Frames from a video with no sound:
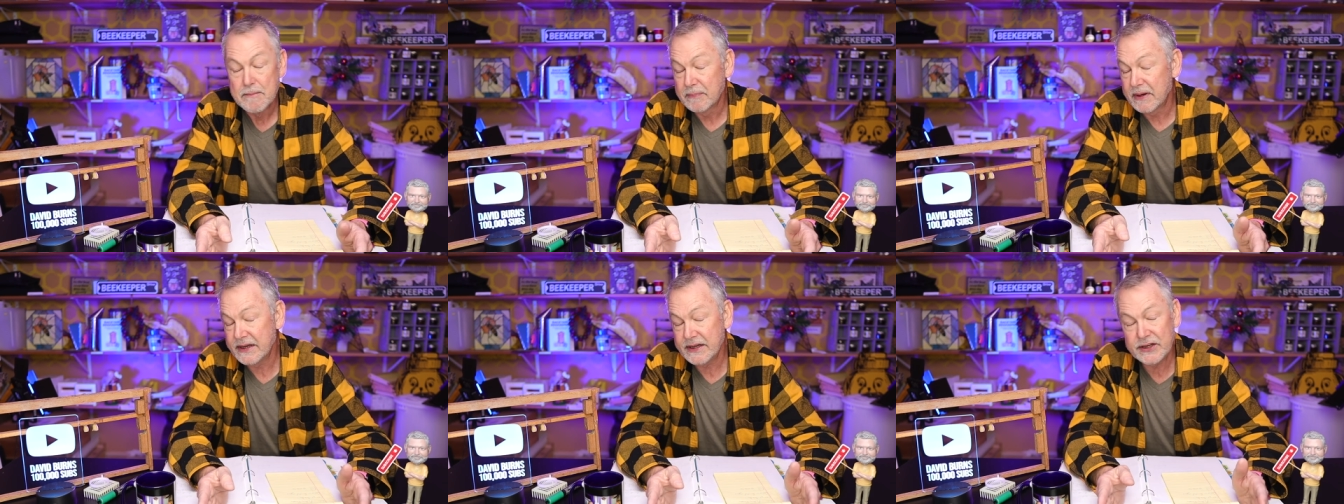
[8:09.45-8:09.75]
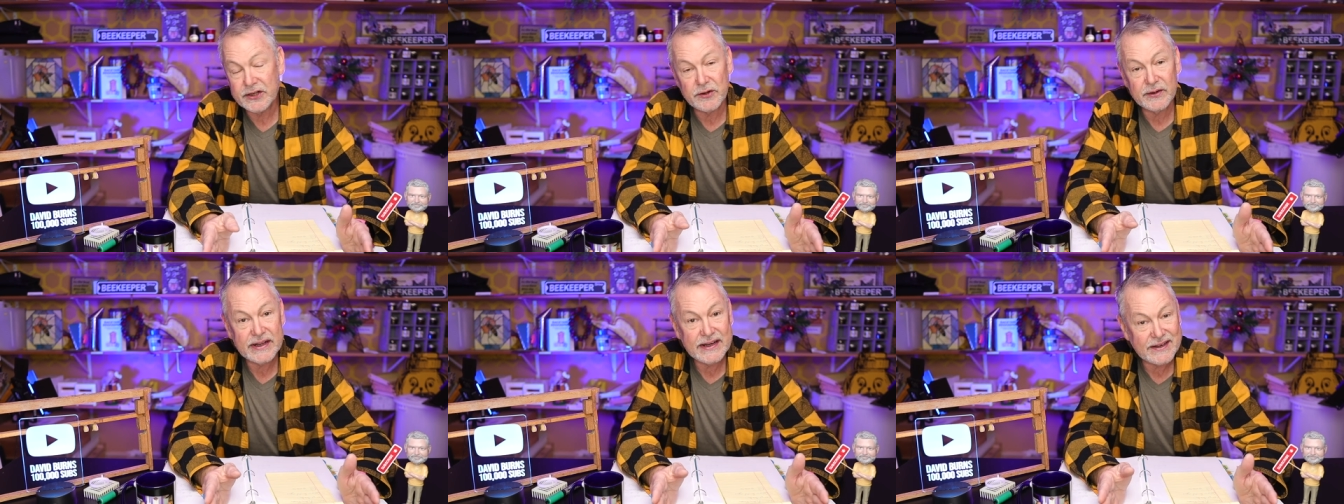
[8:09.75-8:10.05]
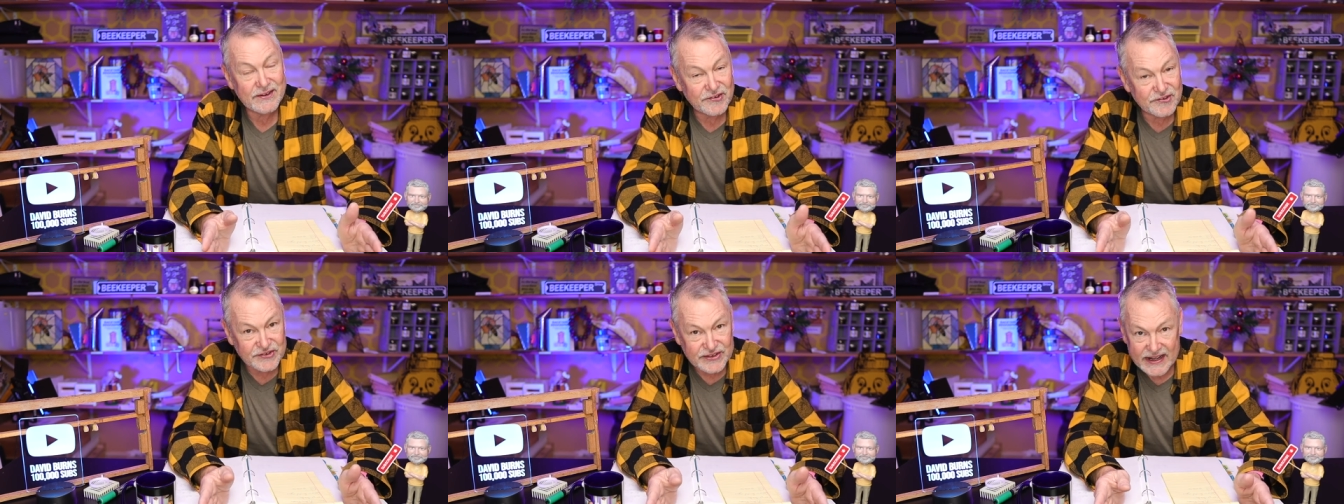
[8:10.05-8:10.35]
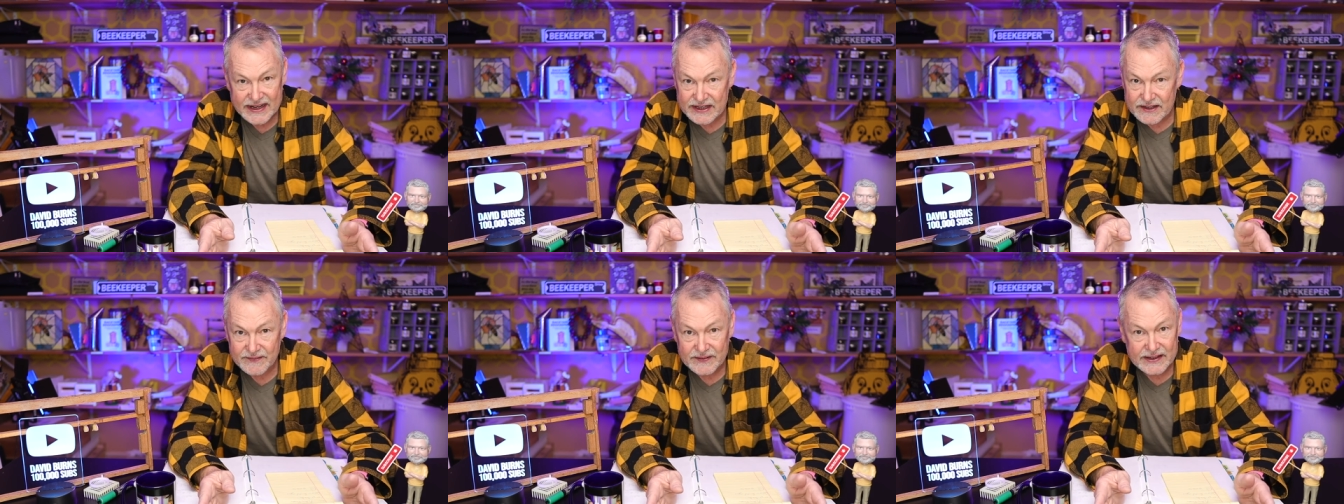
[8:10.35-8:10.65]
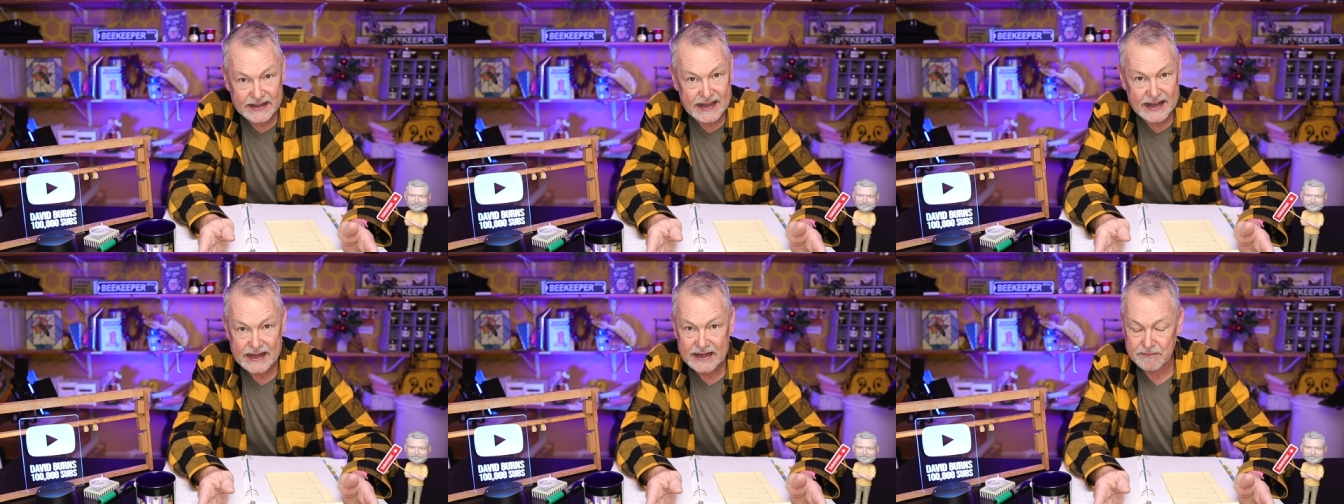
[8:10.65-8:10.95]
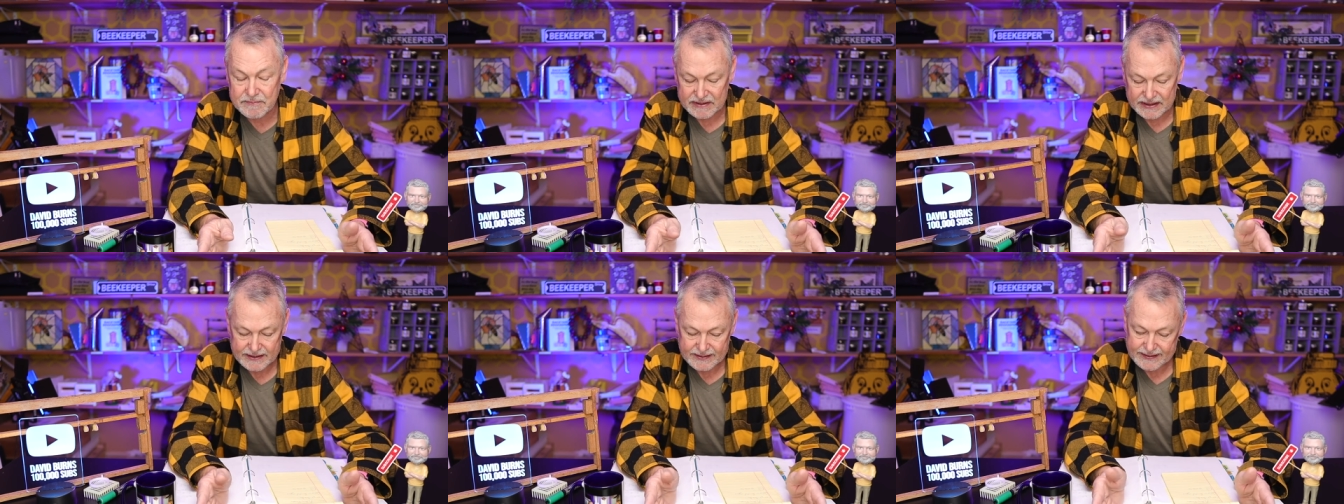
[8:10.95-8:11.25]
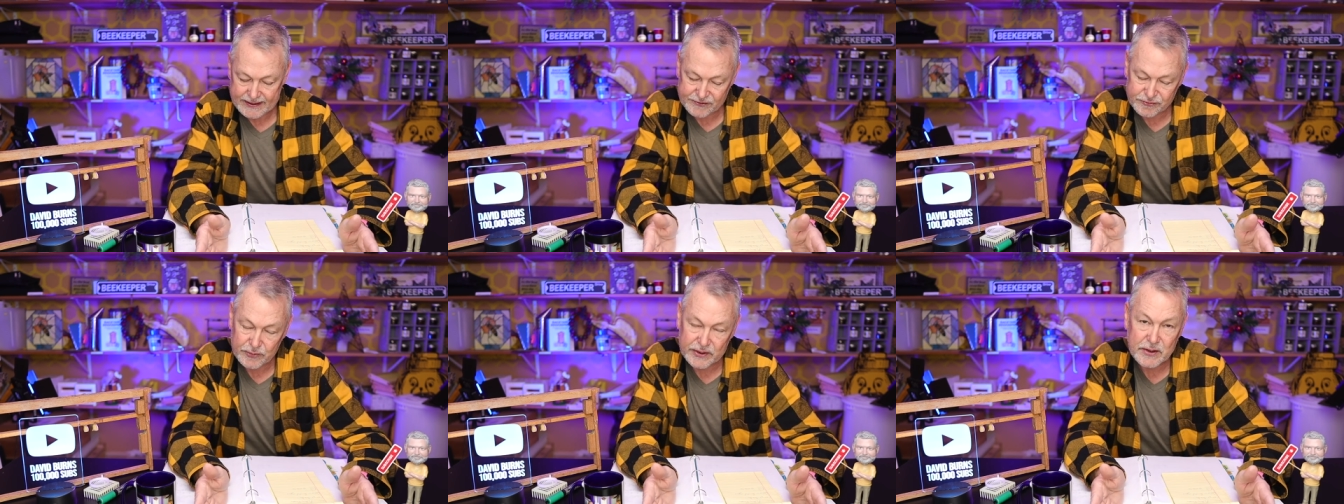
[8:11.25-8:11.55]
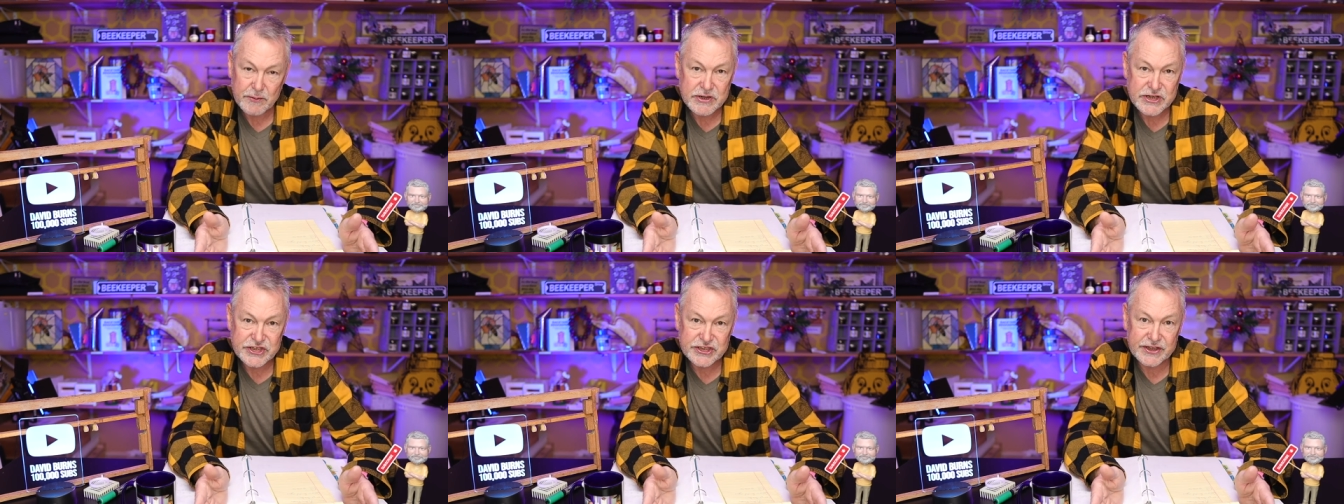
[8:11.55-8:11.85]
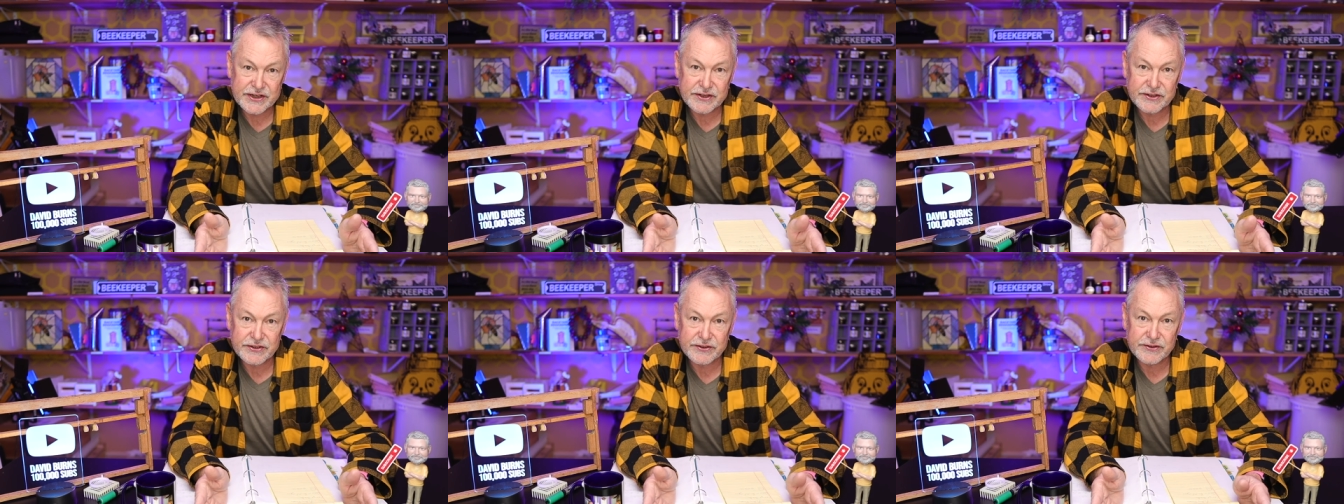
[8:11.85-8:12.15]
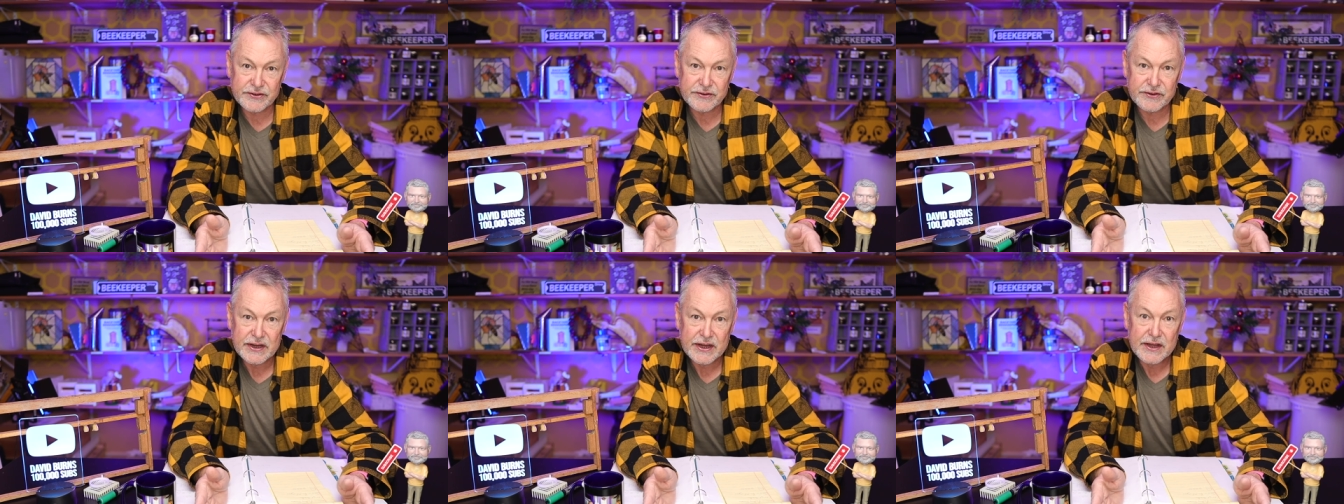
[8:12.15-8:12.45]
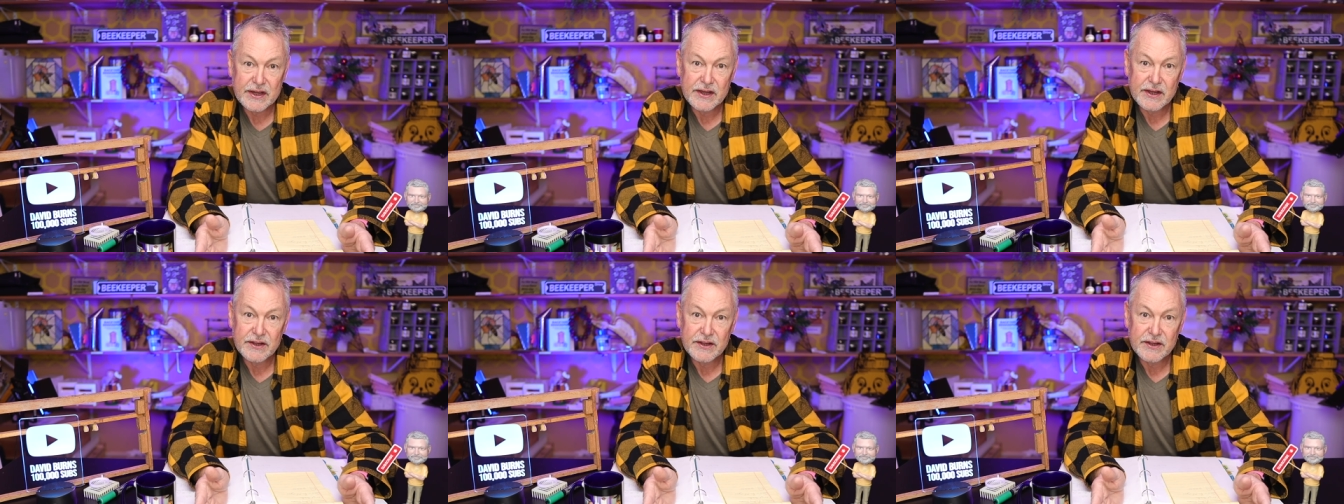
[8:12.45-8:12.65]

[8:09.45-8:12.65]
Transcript: but you know, he just stayed in the game. That's what I want you to do.